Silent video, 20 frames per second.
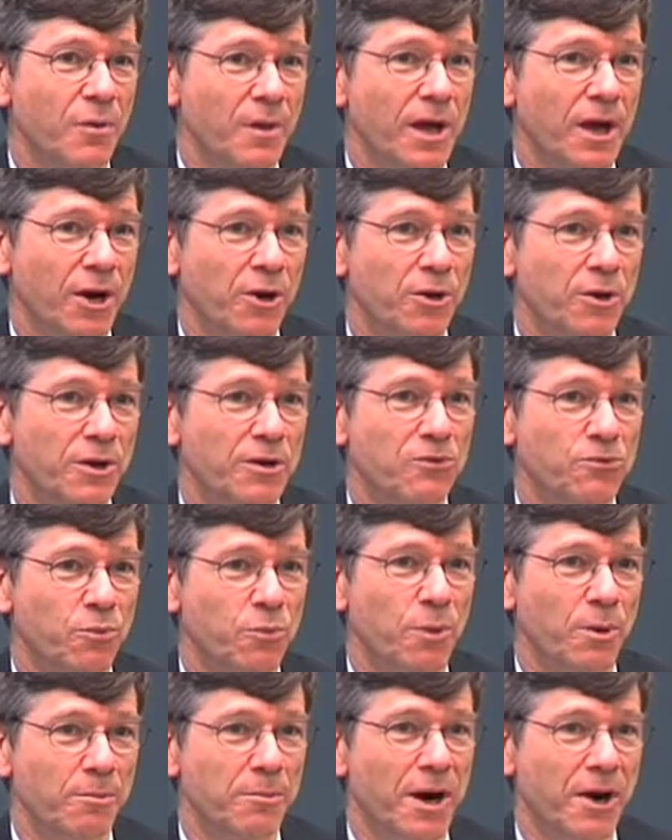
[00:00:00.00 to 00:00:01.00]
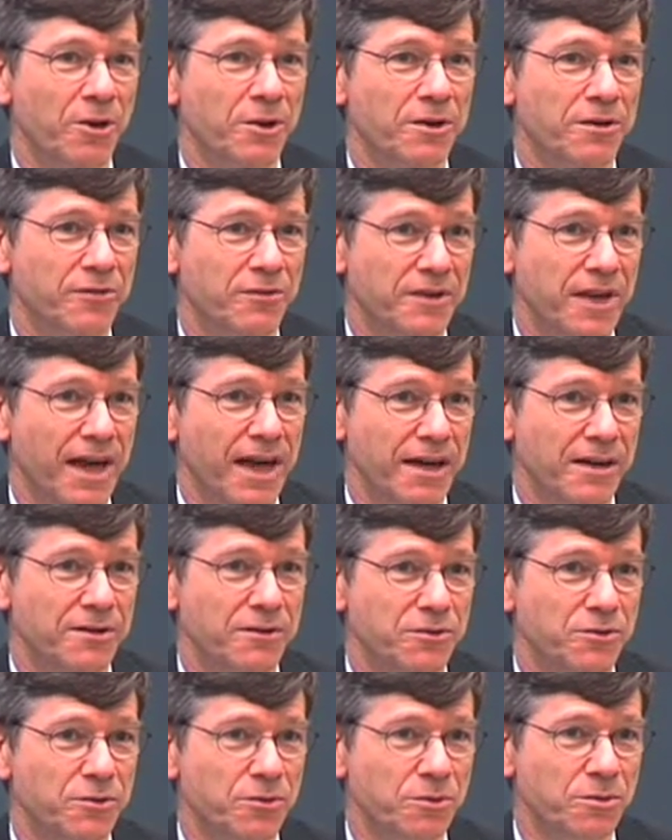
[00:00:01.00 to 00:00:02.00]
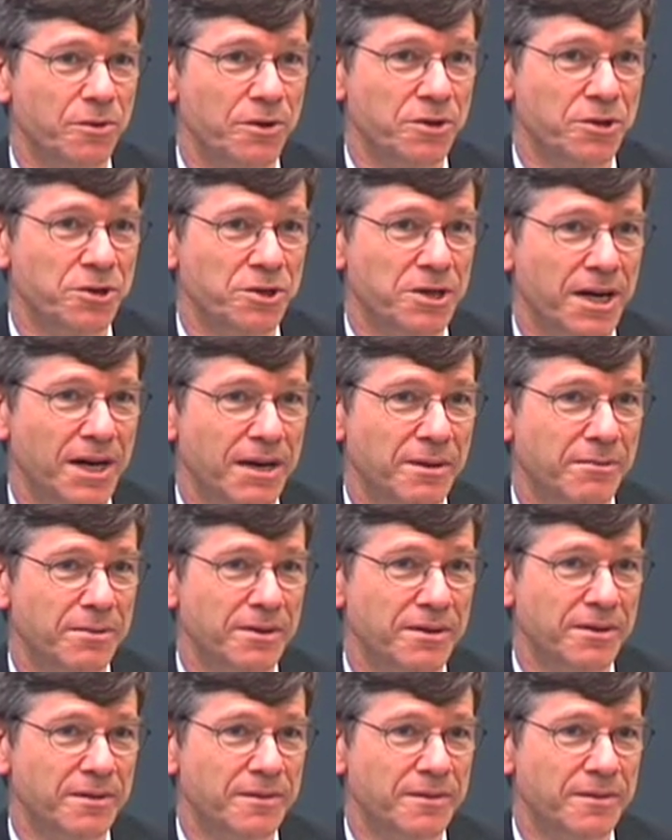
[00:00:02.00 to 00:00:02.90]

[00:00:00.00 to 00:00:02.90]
areas where markets can't do their job.